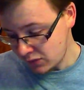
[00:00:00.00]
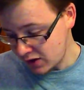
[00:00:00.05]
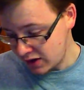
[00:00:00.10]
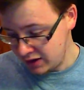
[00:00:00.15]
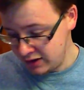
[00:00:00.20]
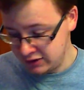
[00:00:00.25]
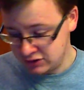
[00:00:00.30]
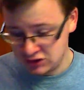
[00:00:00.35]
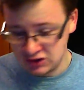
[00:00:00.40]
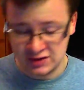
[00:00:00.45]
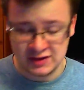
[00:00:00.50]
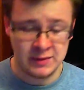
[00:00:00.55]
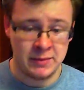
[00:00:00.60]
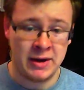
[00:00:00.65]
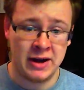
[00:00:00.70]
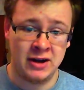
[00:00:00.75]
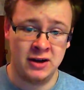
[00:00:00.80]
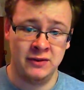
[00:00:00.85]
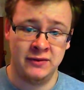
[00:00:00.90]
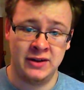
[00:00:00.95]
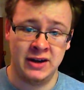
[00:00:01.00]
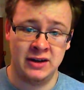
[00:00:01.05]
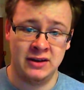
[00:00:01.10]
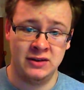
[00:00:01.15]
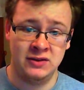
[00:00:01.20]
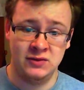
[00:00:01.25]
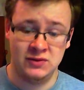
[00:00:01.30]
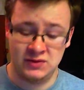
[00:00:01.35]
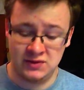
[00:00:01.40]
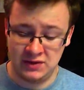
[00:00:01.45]
It's just a matter of getting
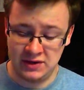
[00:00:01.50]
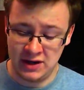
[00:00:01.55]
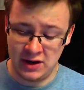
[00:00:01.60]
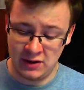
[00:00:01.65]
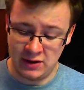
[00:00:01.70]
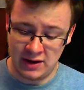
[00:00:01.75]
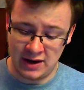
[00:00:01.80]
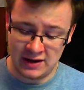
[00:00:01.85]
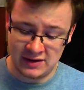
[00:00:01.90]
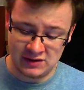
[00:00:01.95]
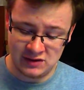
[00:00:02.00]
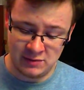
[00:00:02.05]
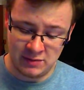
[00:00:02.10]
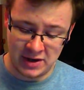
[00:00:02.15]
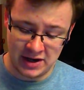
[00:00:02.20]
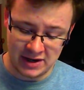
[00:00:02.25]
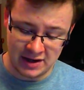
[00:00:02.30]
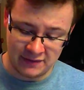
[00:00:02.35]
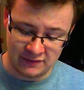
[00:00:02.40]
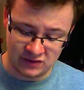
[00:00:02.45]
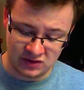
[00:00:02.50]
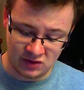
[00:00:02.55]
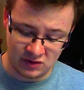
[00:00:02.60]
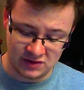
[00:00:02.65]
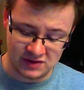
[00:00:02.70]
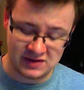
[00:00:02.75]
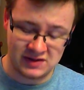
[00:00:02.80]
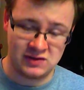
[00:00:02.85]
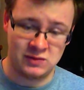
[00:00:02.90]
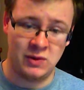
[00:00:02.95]
used to. Now, as you might have
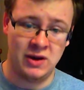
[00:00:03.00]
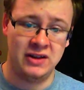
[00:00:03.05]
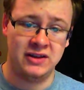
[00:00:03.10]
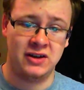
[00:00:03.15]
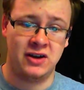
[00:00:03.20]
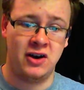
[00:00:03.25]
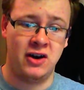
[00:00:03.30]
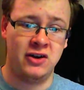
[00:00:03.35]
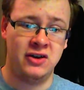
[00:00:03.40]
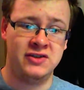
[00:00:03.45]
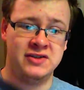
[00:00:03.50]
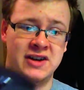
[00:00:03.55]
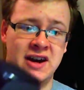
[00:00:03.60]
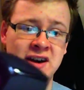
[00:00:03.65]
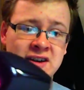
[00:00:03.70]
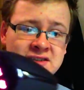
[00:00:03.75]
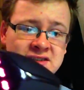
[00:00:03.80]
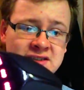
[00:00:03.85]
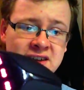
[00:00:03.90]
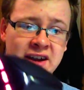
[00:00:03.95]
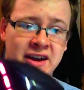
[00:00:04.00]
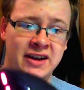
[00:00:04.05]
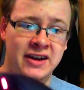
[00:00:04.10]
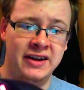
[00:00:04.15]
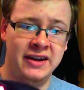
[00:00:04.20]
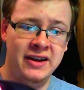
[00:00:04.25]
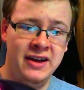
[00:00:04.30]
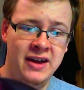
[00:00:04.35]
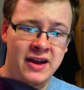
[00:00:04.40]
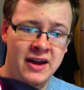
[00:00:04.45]
noticed as well, the colors are
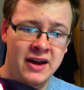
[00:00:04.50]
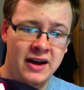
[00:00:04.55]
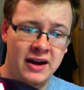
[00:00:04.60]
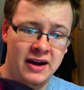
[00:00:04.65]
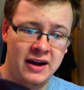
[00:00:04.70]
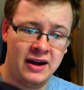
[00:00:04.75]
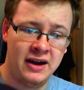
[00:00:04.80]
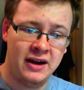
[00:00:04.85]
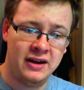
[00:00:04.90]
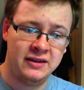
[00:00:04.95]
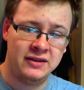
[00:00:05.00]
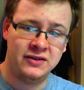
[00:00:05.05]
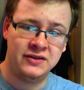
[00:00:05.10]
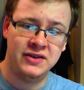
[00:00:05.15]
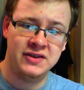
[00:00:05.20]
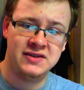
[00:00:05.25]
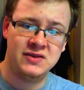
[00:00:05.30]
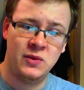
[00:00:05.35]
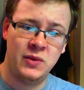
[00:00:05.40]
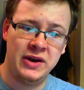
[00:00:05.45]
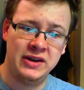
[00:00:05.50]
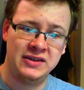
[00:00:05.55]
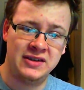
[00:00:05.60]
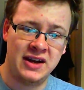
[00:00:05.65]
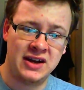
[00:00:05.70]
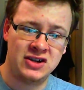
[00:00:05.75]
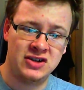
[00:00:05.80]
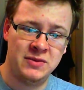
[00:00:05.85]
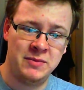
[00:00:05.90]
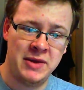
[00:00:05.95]
cycling. There is a way to
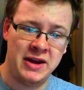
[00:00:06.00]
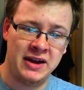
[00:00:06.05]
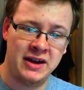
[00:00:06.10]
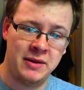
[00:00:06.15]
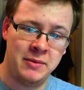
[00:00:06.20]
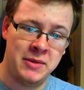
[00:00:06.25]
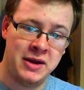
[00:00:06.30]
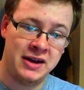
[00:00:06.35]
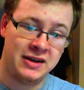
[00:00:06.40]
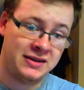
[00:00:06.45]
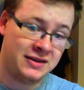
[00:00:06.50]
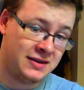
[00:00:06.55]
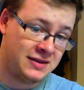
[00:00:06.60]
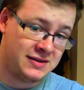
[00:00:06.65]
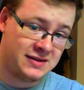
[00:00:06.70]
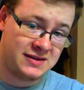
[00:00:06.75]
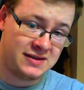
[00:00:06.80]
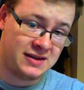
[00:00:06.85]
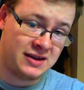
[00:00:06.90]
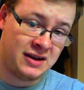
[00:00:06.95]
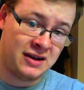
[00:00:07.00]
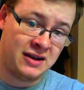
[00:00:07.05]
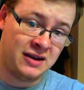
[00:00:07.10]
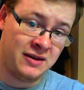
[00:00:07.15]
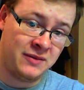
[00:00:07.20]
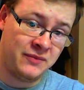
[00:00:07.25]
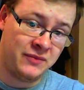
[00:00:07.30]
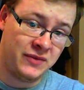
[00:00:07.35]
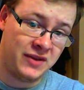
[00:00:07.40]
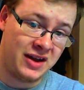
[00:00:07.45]
actually make this
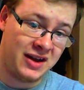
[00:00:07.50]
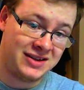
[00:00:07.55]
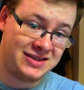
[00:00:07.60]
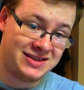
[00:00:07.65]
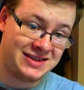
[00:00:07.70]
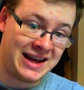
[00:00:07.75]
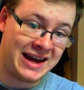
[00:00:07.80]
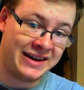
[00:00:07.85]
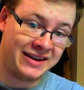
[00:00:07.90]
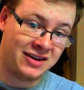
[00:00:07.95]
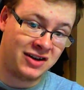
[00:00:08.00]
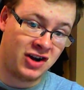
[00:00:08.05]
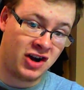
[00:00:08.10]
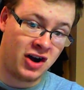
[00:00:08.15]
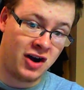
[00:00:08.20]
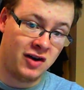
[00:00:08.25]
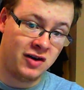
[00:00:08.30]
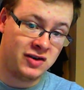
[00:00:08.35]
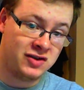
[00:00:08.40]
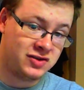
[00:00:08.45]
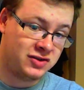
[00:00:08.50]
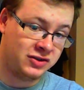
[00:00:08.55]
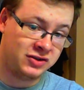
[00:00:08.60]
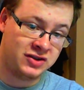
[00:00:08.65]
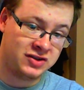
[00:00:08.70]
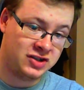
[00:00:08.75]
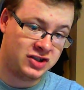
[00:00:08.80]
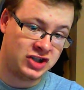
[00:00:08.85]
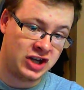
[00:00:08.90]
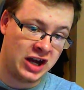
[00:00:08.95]
a static color, so it
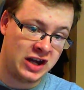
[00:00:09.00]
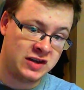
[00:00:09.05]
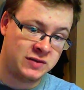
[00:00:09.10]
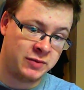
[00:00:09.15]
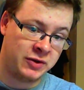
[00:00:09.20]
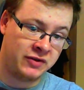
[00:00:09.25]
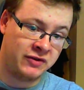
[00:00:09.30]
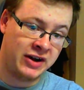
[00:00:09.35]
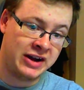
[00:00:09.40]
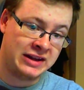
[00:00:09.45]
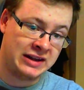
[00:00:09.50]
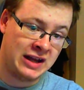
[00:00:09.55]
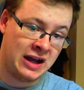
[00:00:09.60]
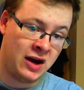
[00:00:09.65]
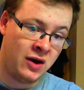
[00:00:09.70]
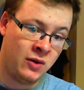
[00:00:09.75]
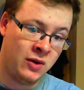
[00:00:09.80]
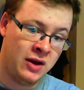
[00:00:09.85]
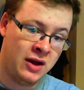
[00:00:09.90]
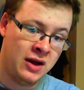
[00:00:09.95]
doesn't change, but right now